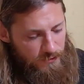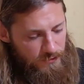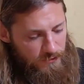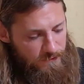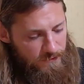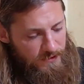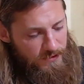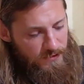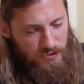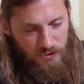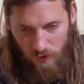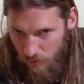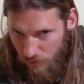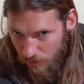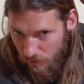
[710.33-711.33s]
those fingers
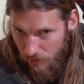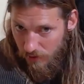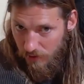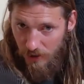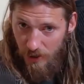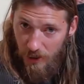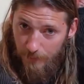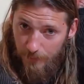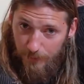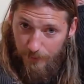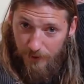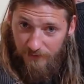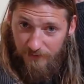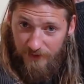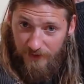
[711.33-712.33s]
up
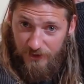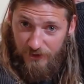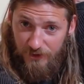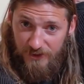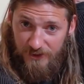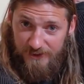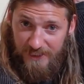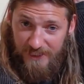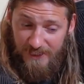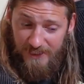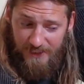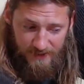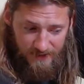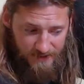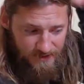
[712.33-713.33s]
above the turkey's head.